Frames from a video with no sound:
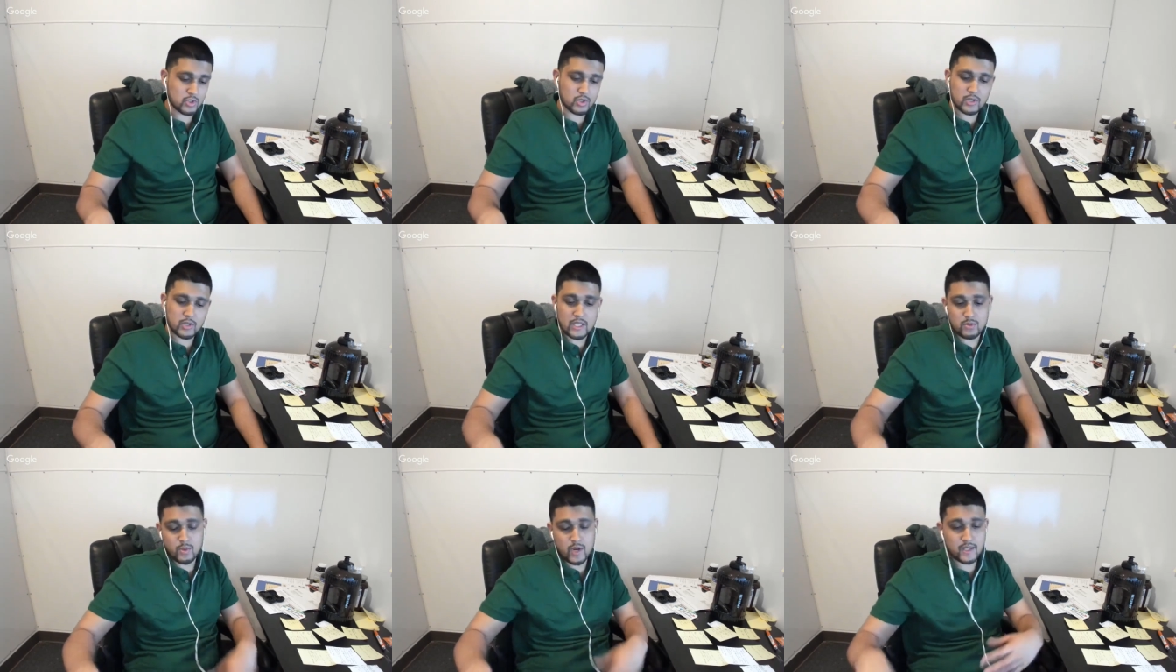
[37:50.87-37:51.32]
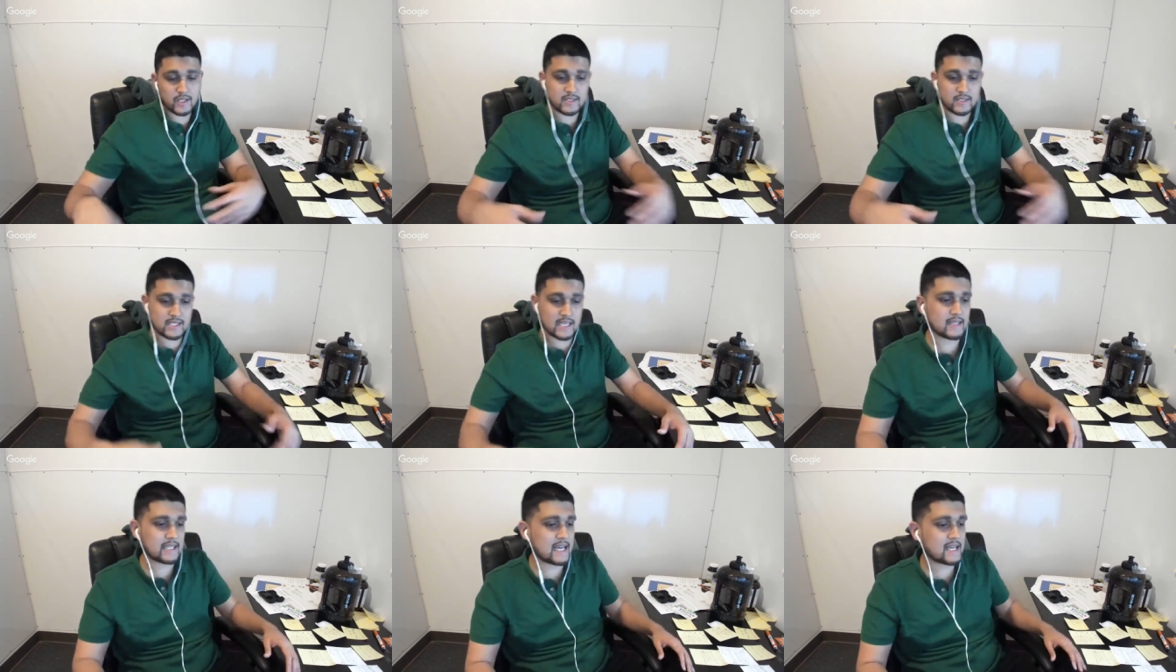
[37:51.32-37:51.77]
So that's why the
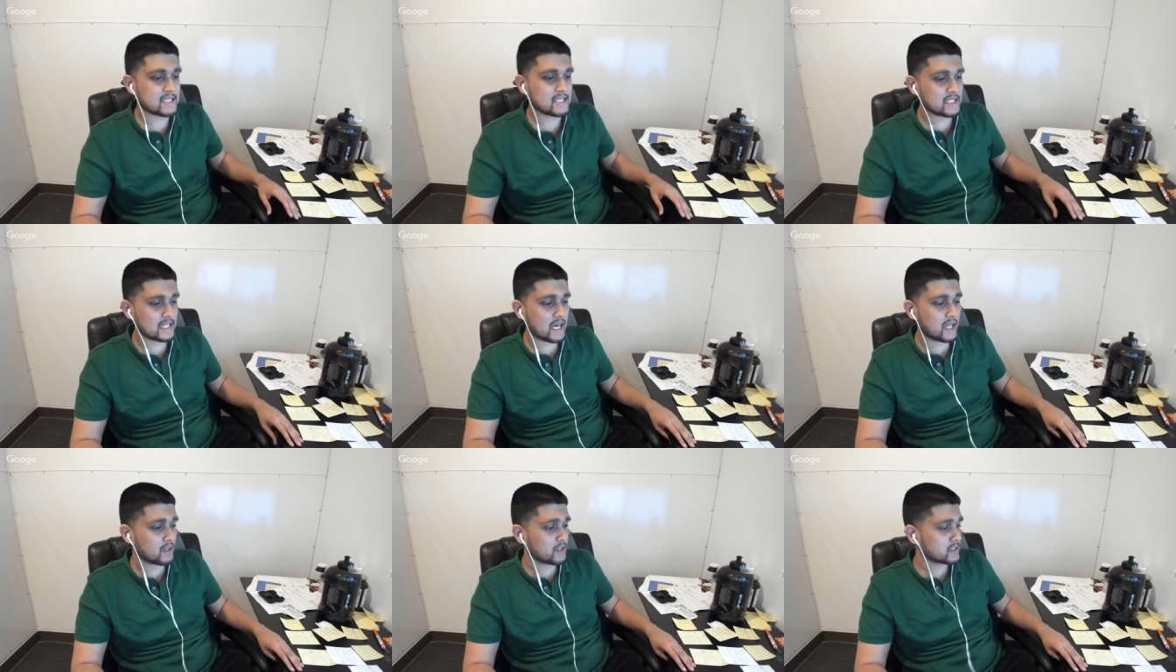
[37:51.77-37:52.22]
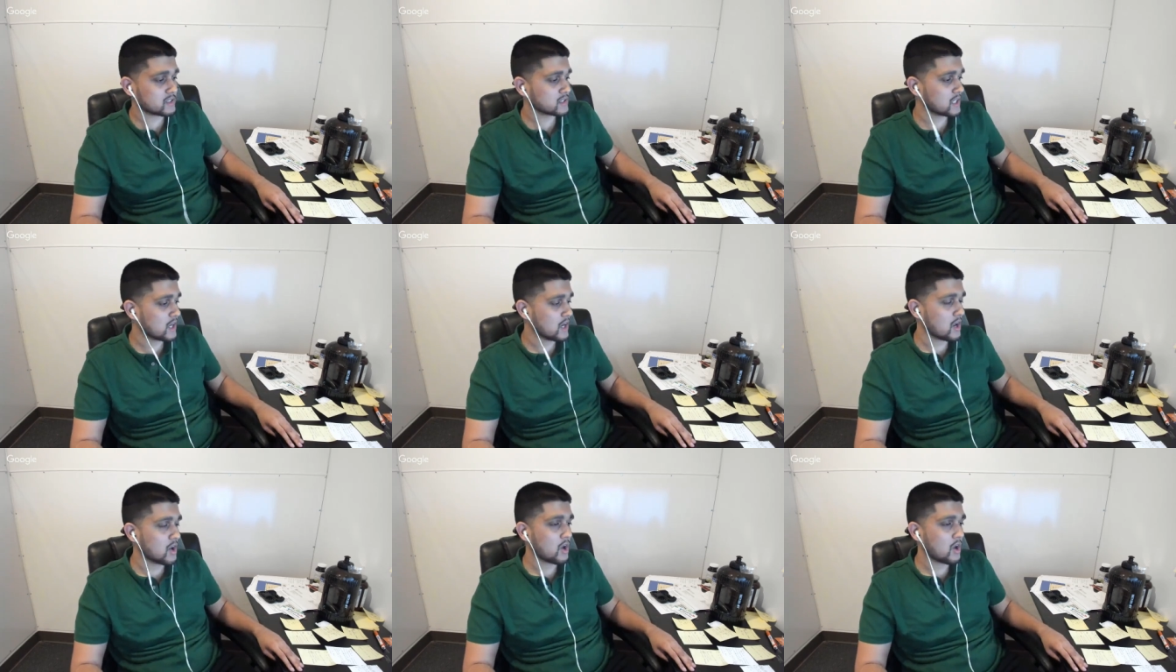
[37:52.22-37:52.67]
ten thousand dollars
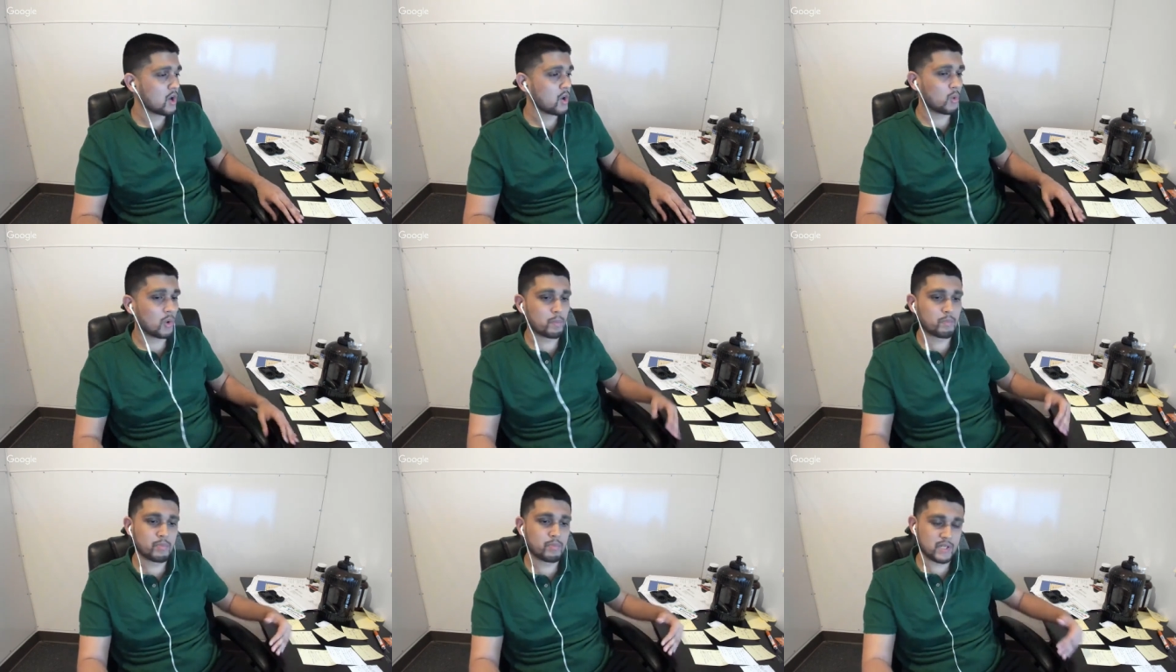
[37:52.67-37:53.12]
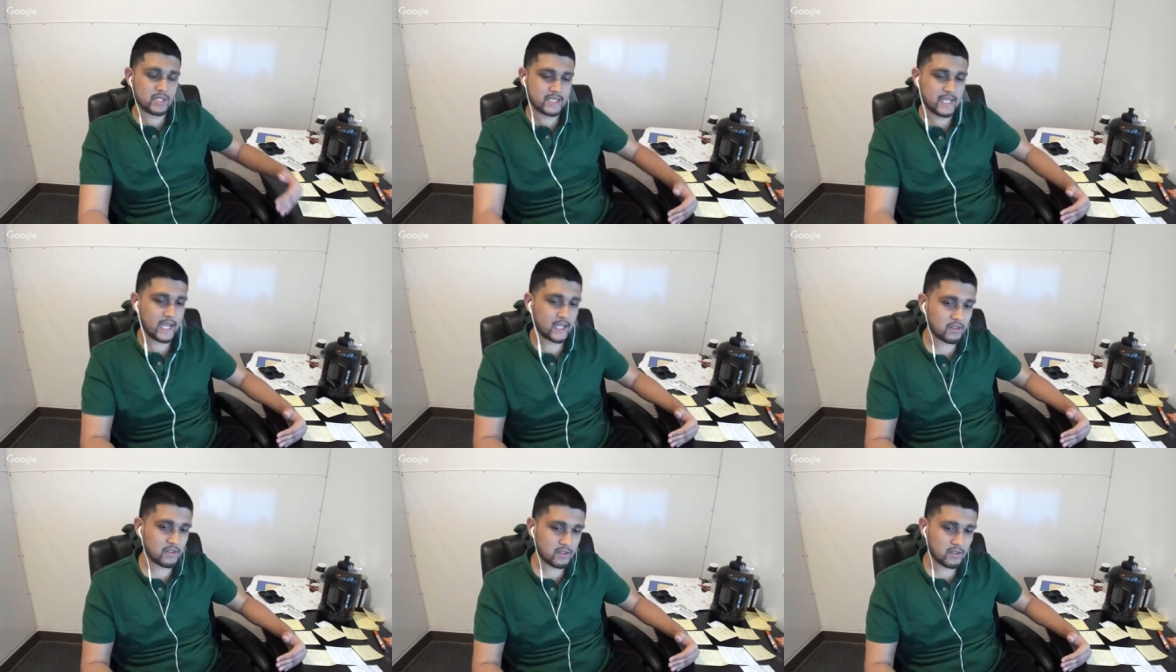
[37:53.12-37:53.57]
will
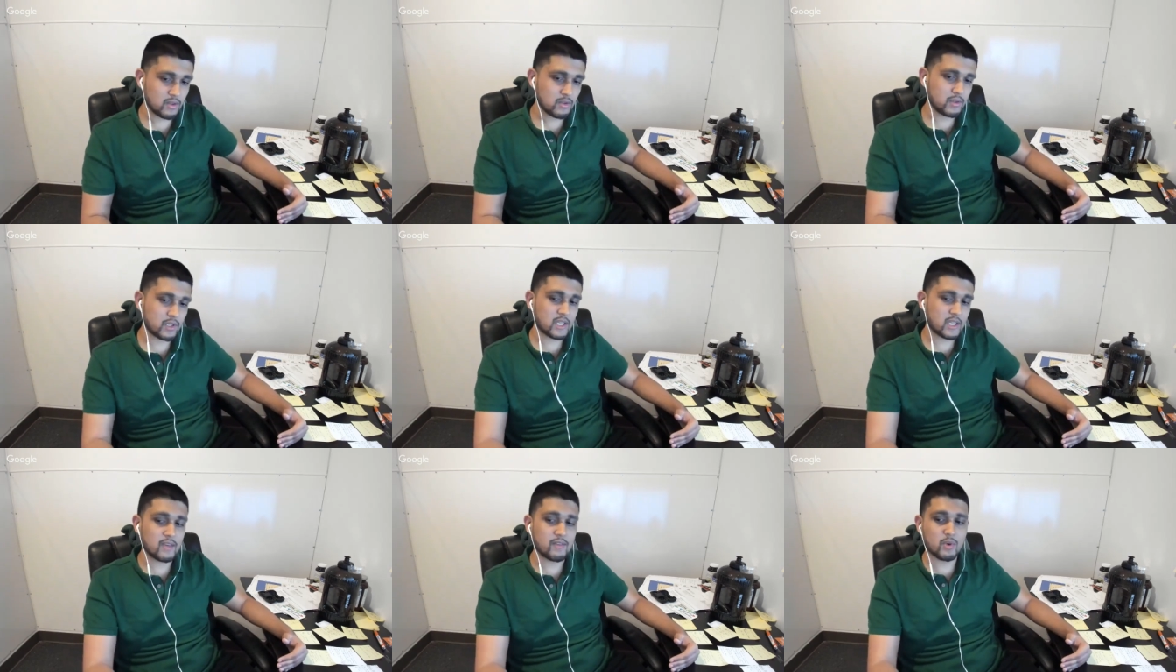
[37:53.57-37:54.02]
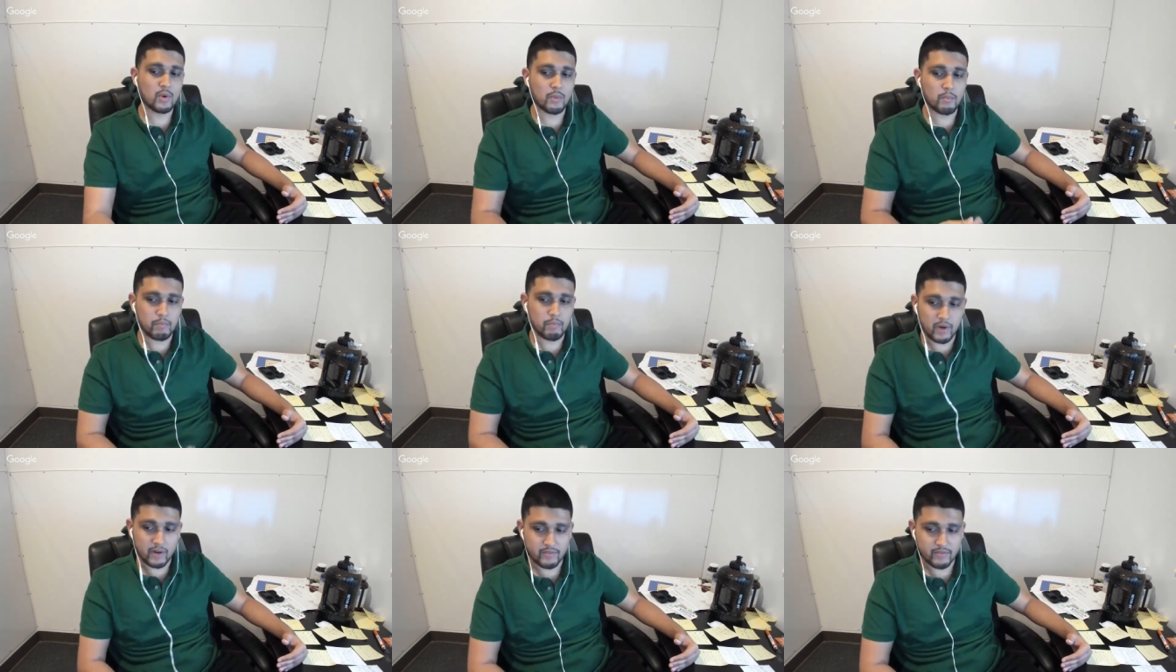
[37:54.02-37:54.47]
protect you, give you
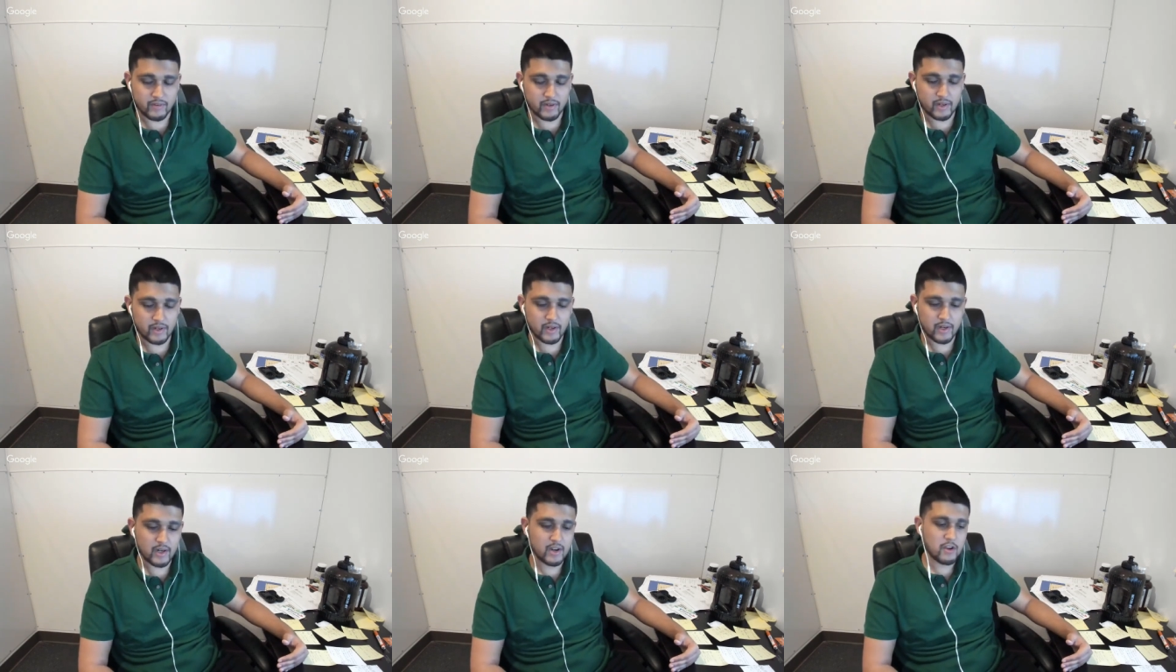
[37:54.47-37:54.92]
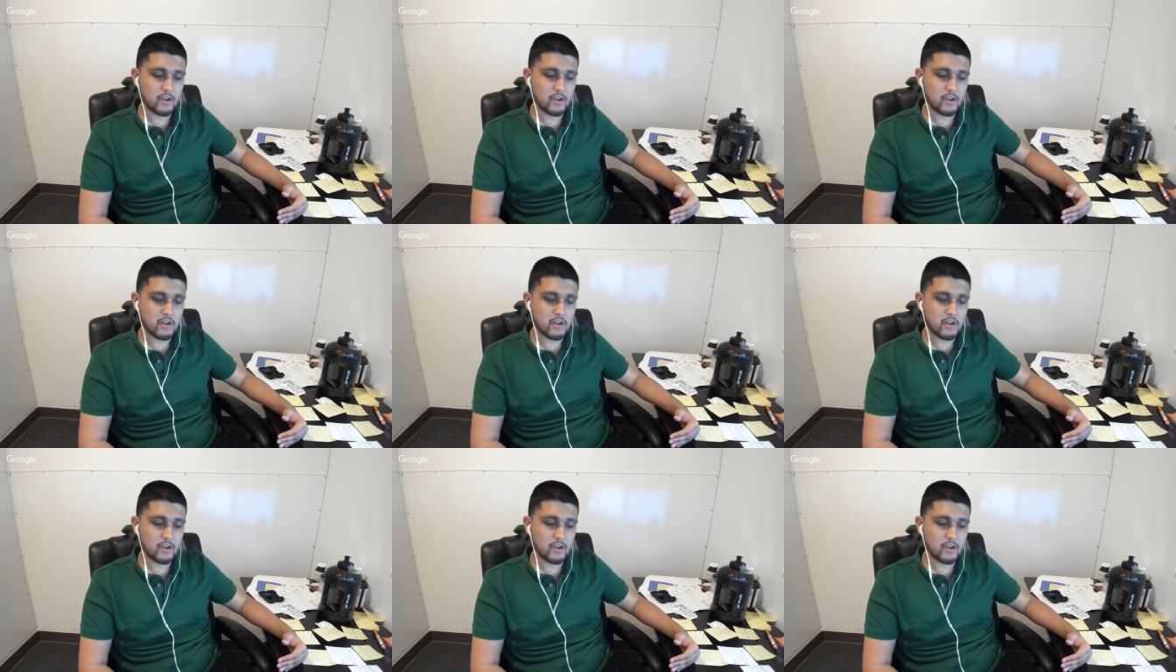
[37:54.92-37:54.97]
a buffer